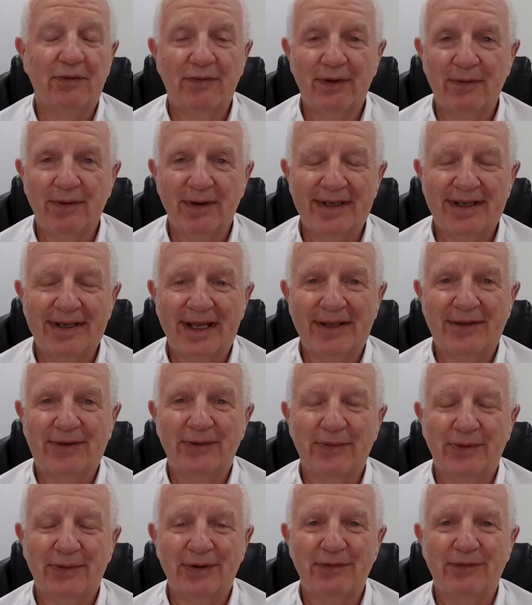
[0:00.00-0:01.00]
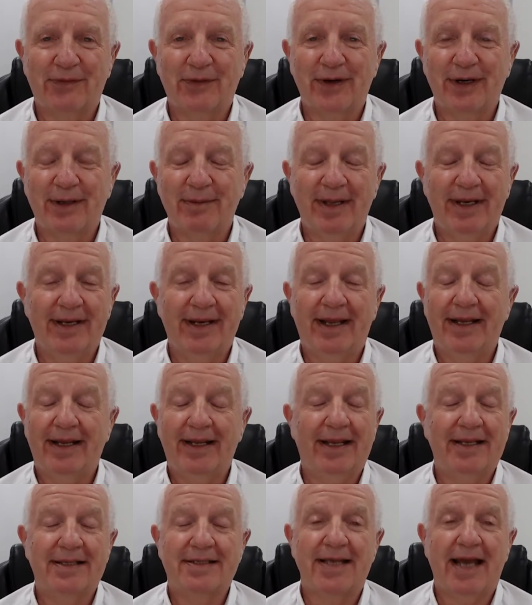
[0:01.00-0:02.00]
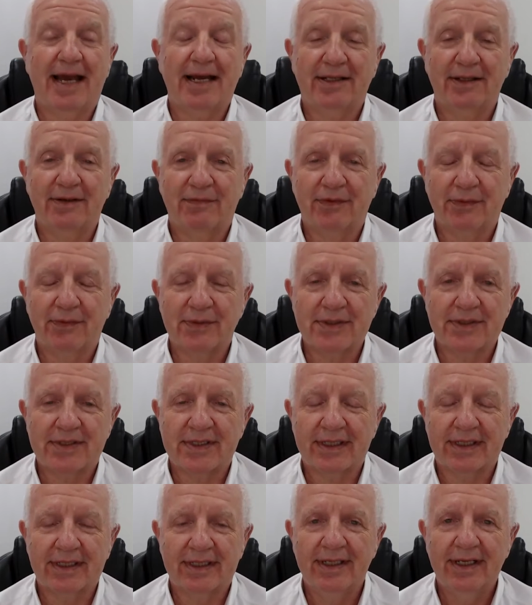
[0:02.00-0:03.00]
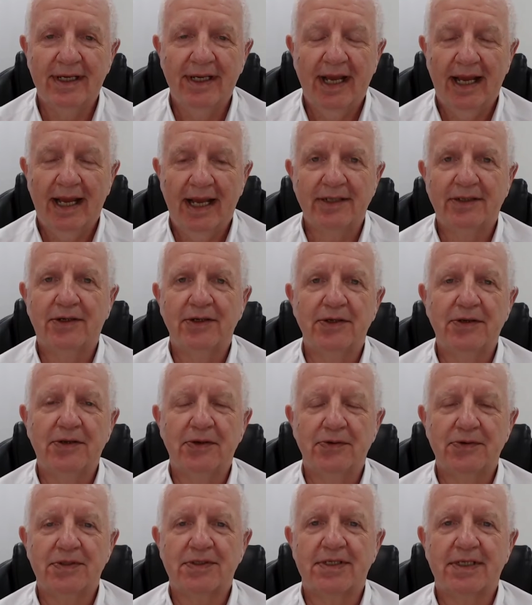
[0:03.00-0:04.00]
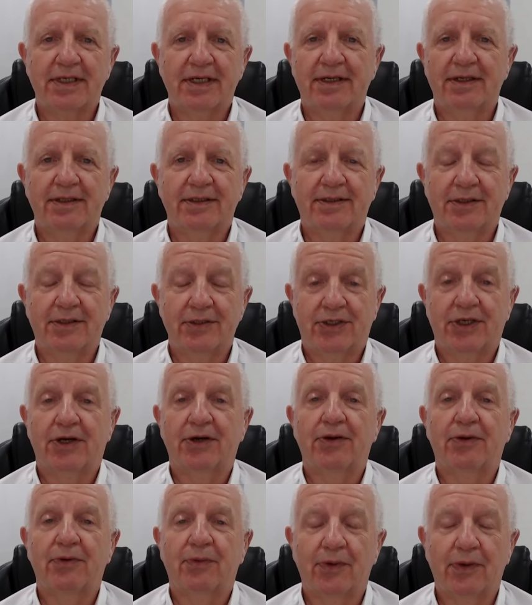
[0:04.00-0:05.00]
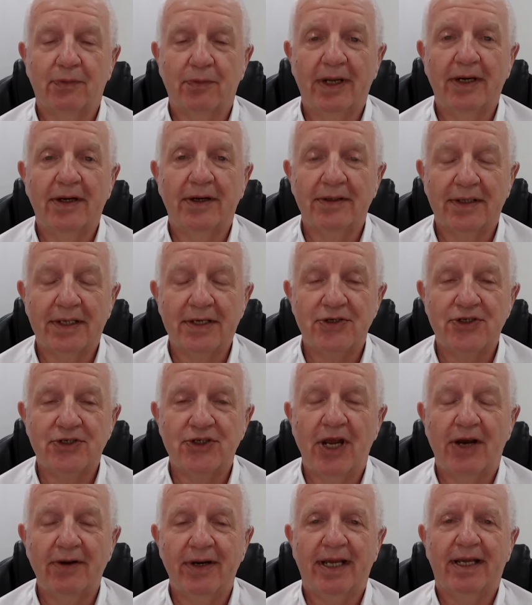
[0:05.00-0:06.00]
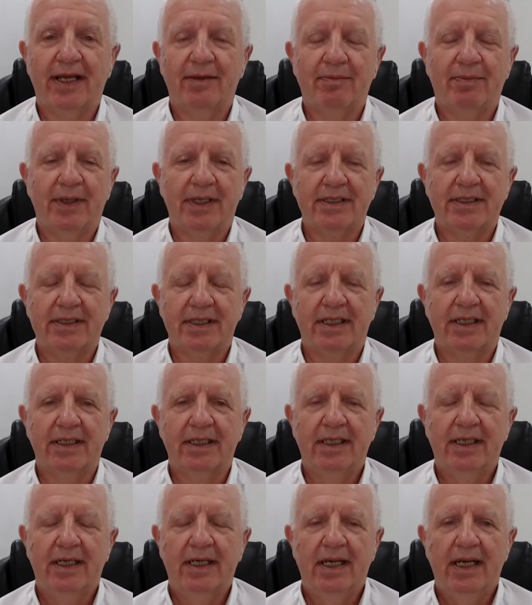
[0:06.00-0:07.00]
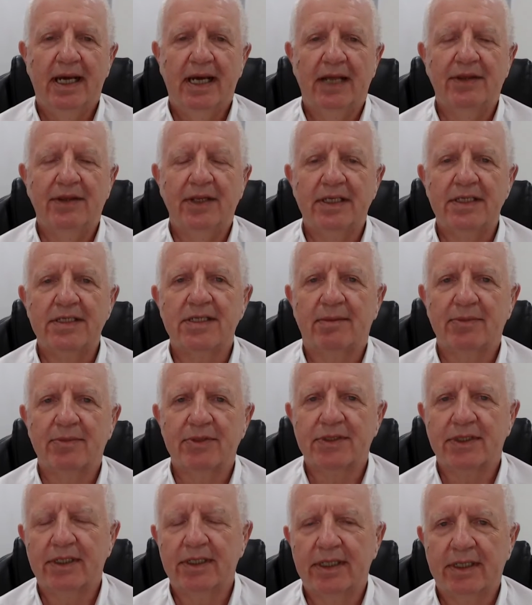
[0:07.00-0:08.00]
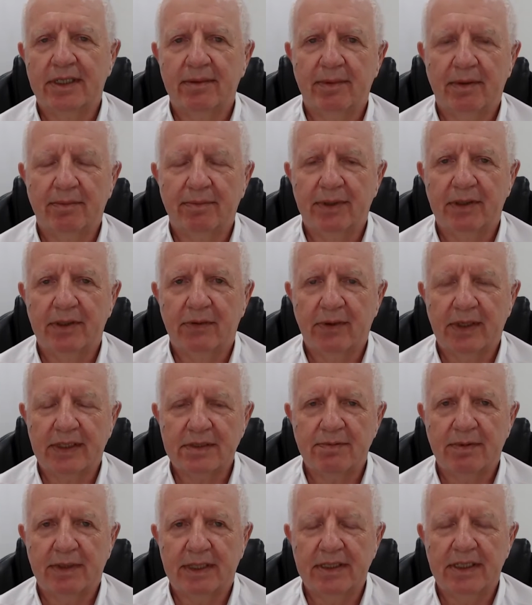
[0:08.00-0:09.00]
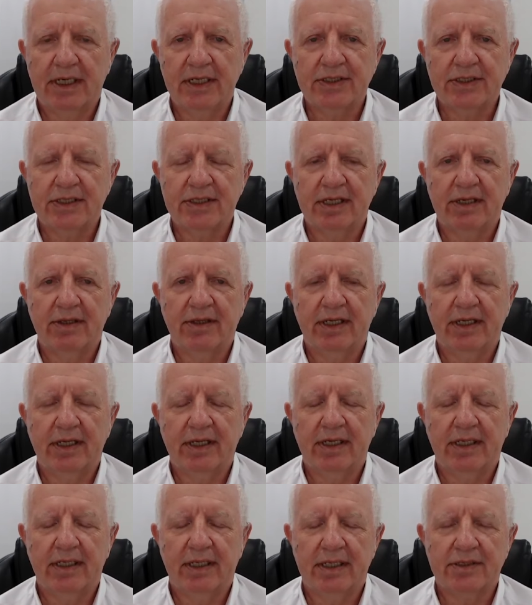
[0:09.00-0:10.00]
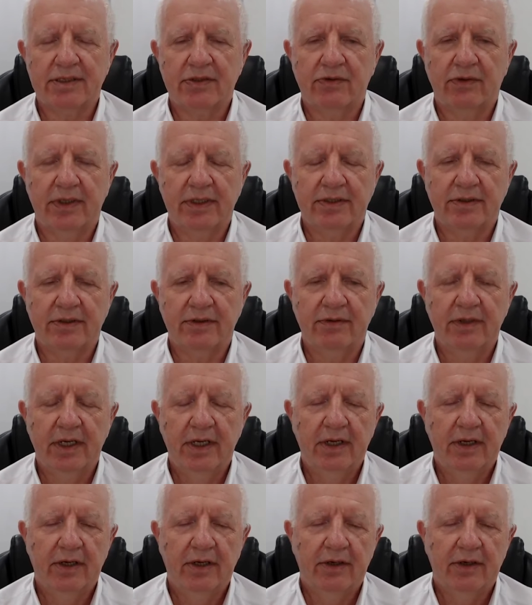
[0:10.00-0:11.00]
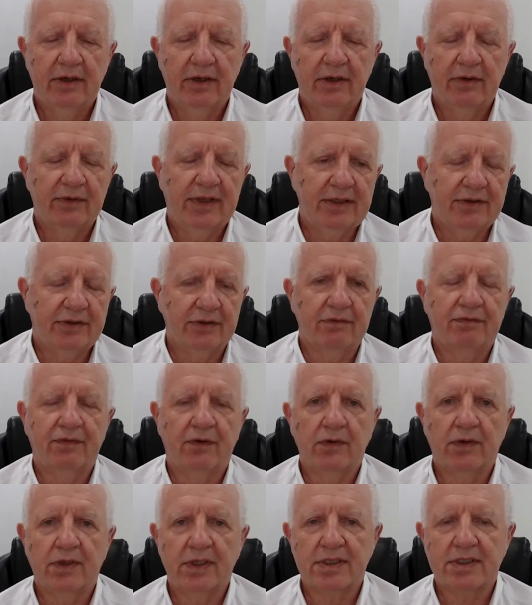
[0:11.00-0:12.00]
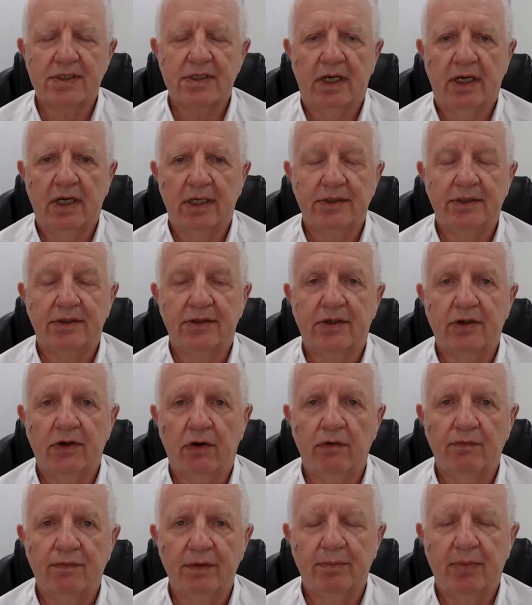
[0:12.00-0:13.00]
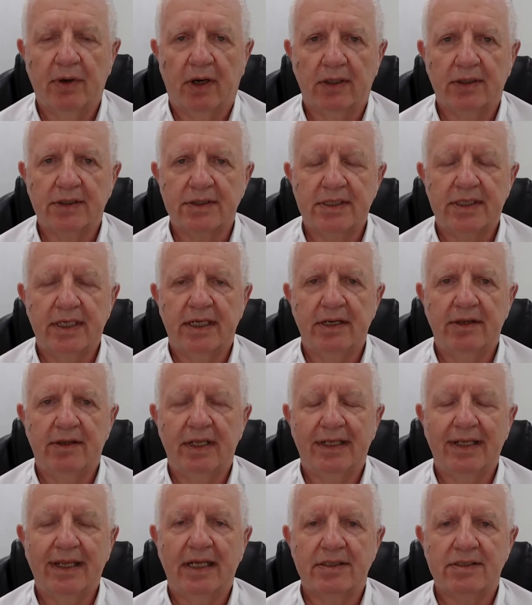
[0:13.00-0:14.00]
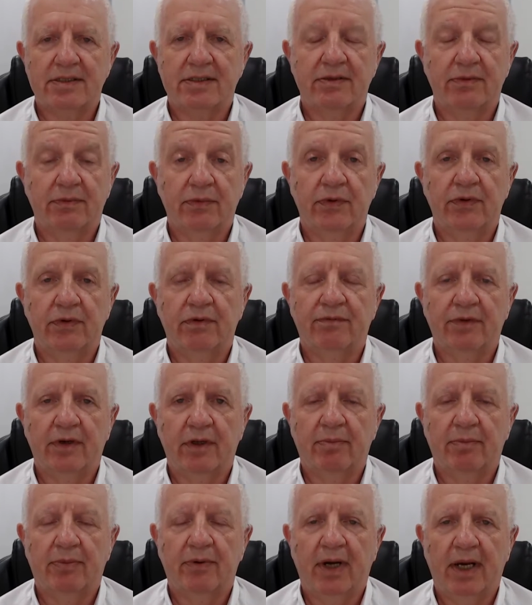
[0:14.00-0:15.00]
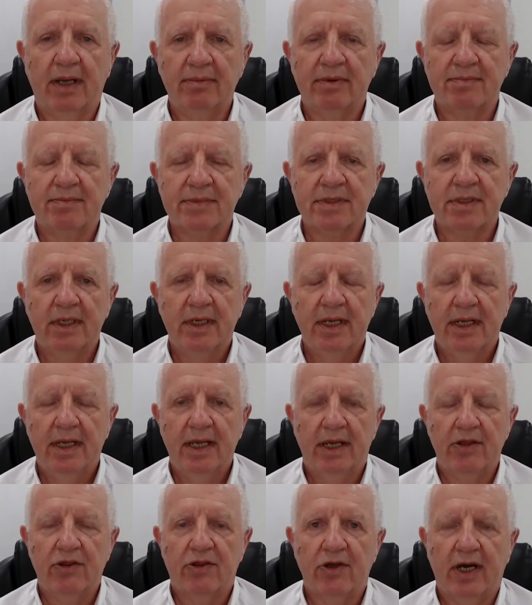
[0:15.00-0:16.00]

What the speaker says: know if I want to take their word for it. I mean, exactly, if there was had good news to share to the world, why aren't they sharing it? But I think these numbers are going to come up below expectations. I think it's going to then turn focus onto the COVID policy, and I think that's the root of all problems in